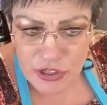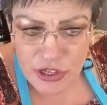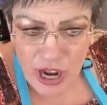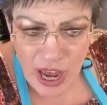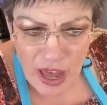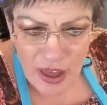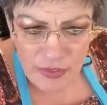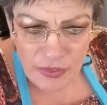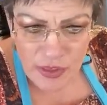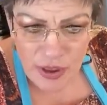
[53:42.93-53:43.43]

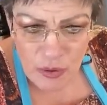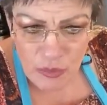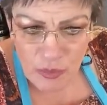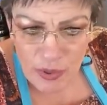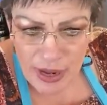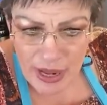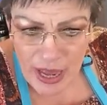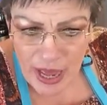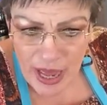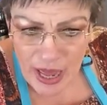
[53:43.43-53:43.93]
chat that
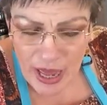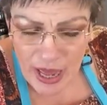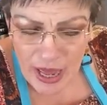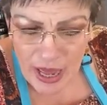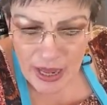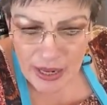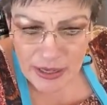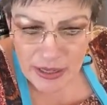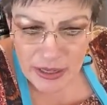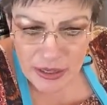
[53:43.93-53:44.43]
we
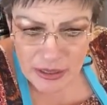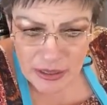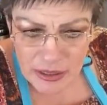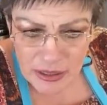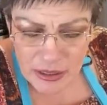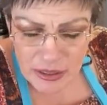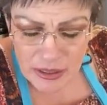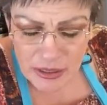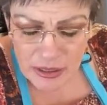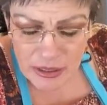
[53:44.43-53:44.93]
had.
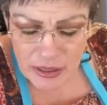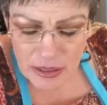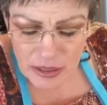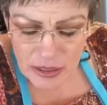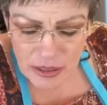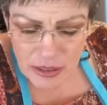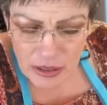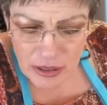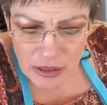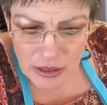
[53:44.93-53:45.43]

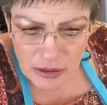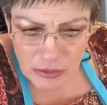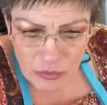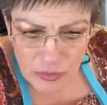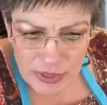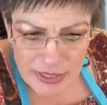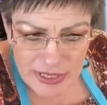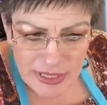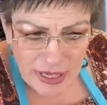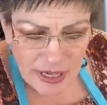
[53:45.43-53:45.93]

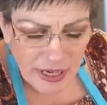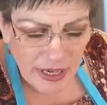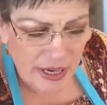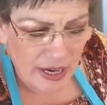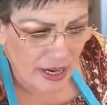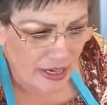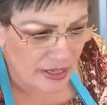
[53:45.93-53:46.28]
Was it